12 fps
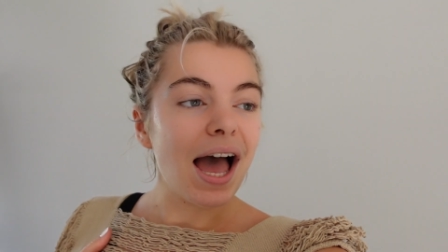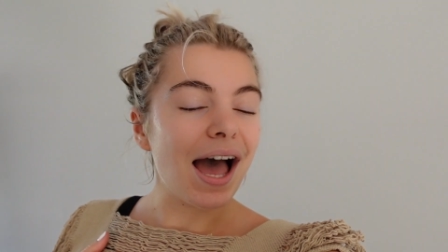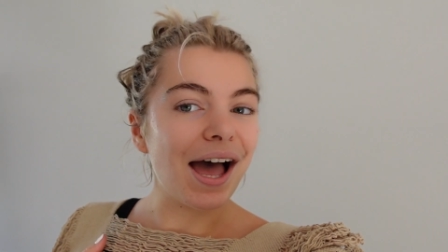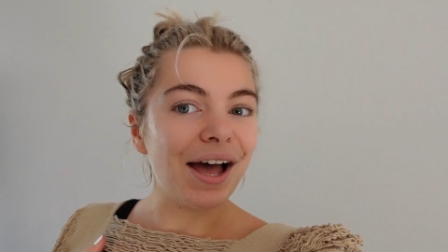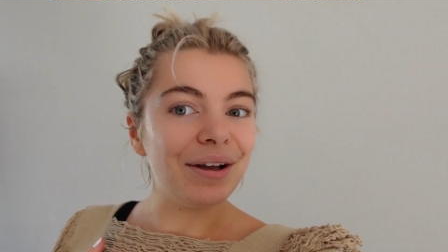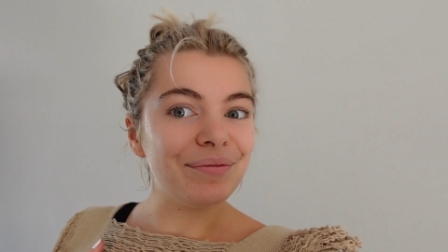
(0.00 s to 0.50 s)

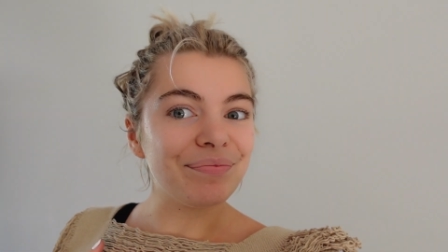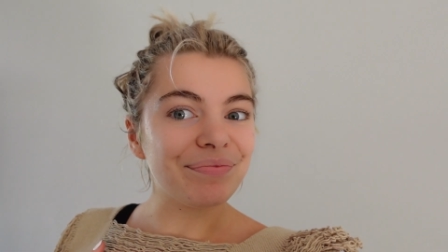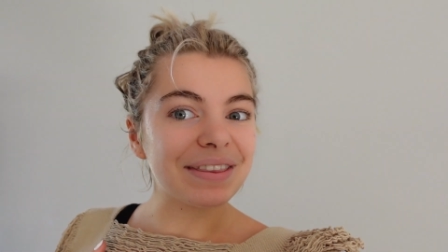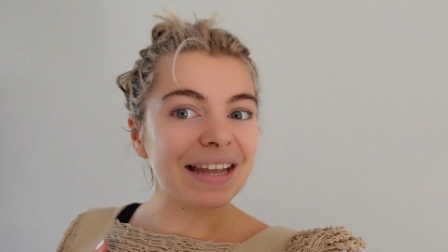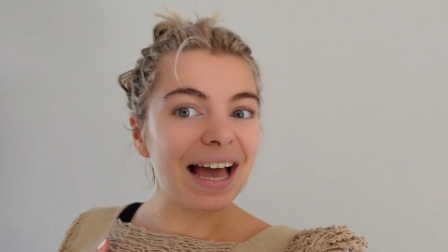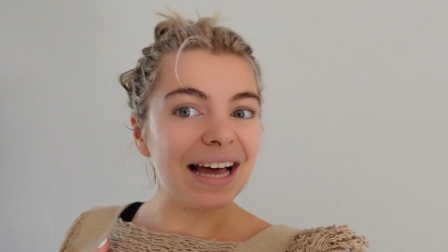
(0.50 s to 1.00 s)

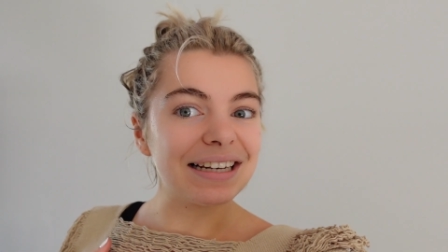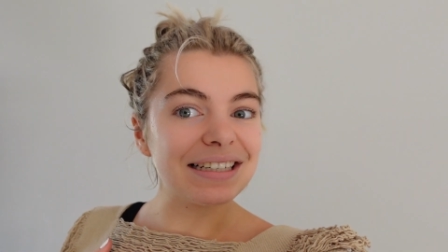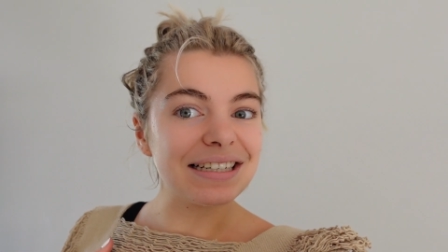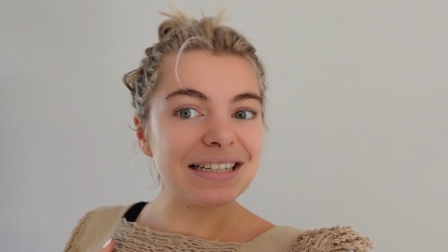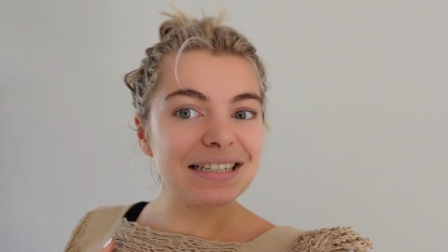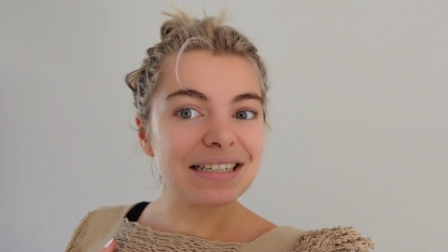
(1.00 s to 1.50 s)
Um,
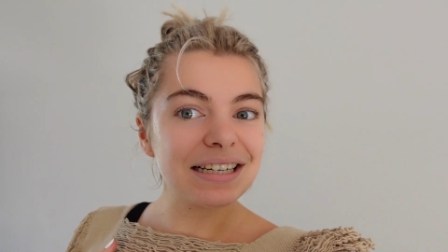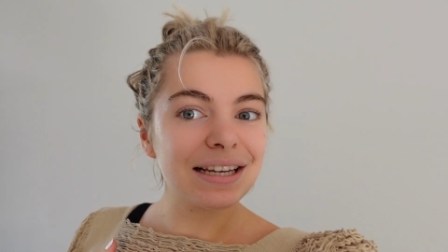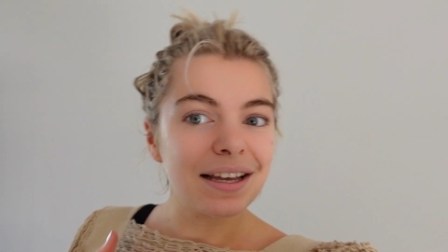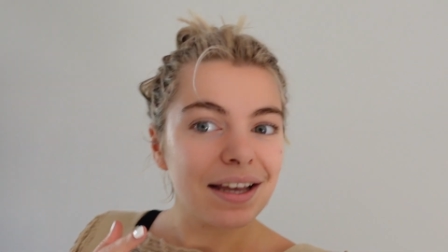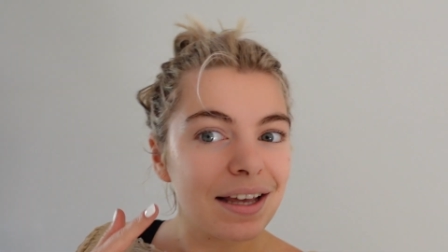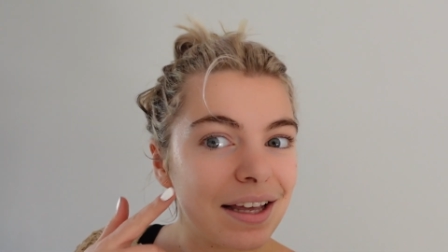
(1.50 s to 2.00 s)
and
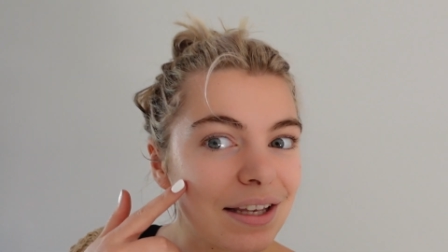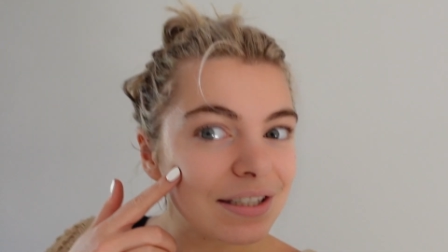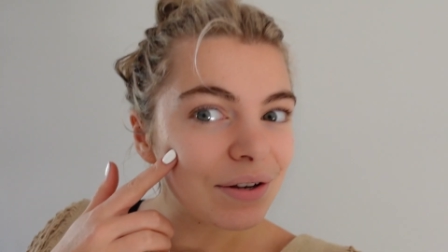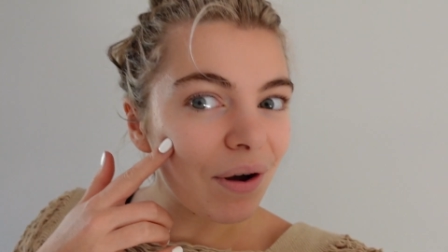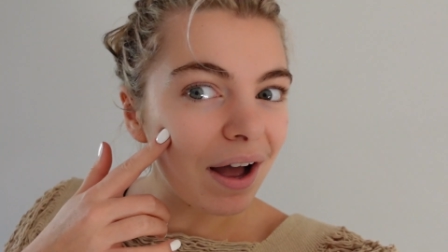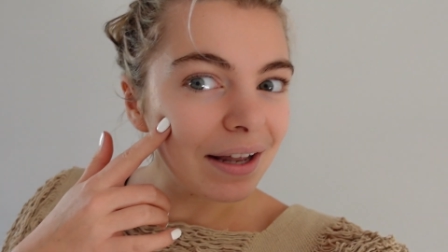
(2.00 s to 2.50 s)

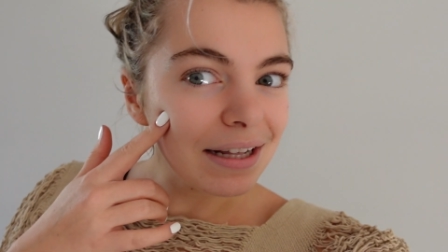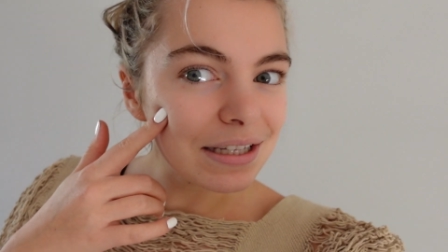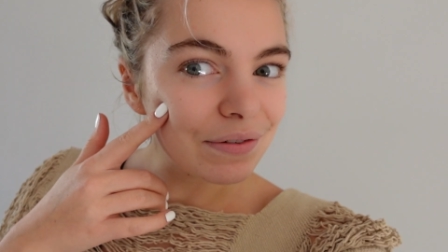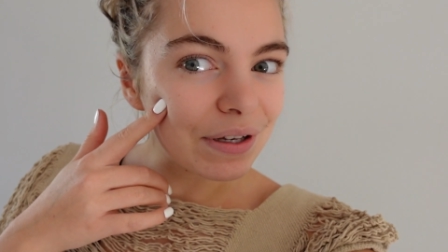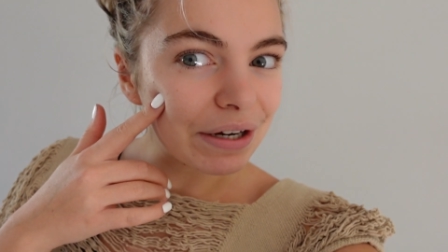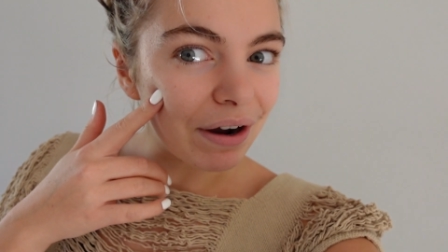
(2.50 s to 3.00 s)
so I need
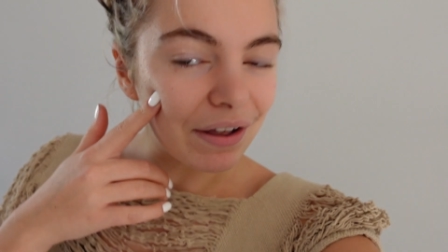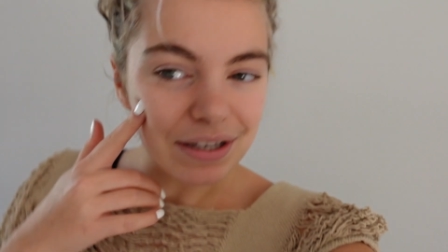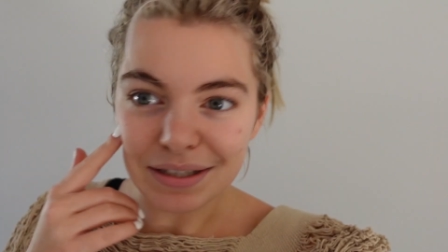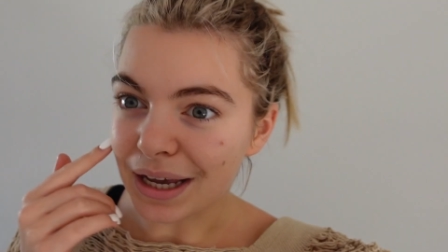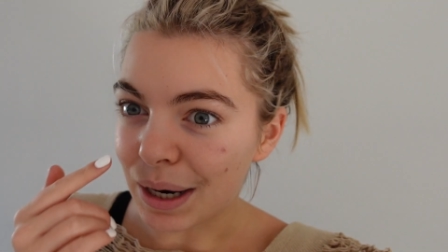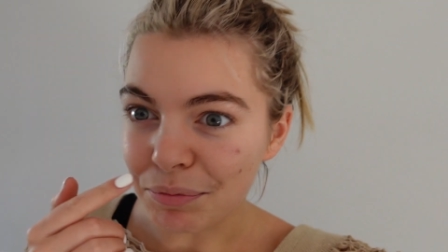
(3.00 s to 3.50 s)
to figure out
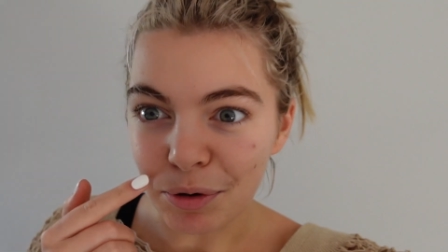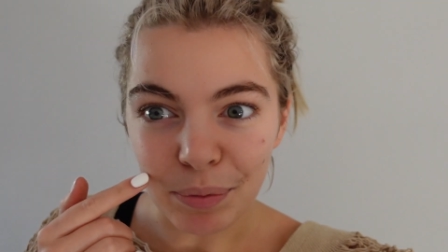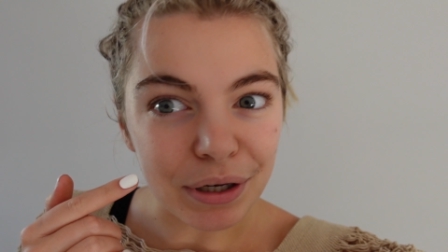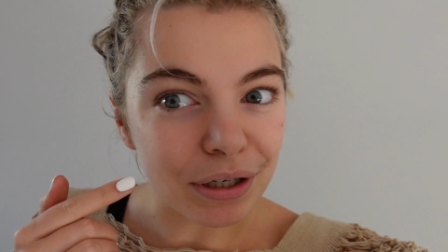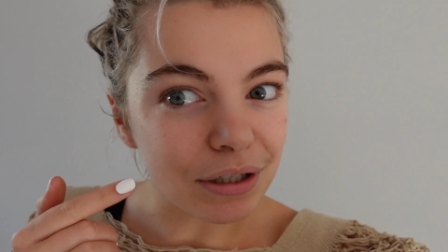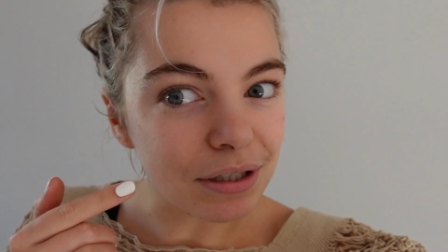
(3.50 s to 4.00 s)
this camera
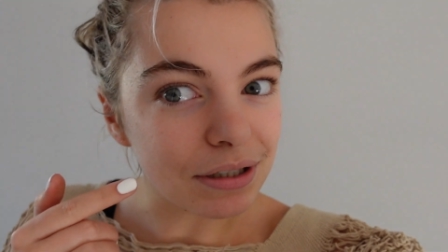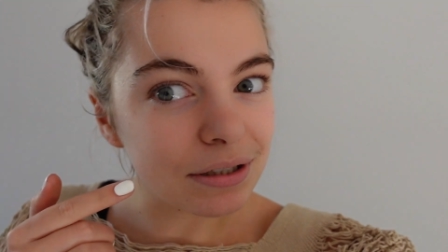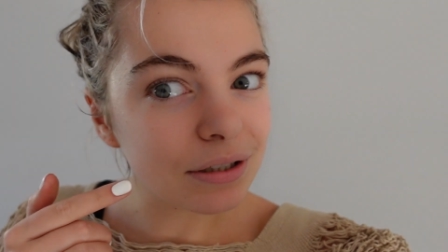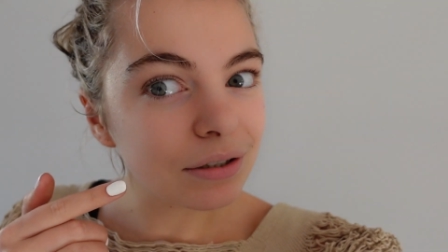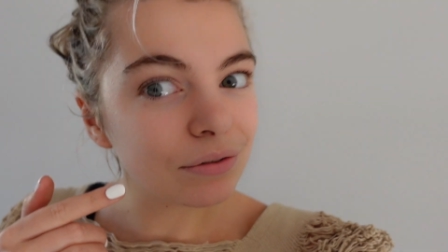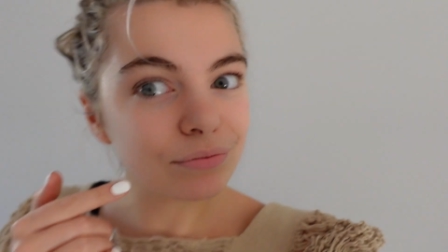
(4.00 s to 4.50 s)
because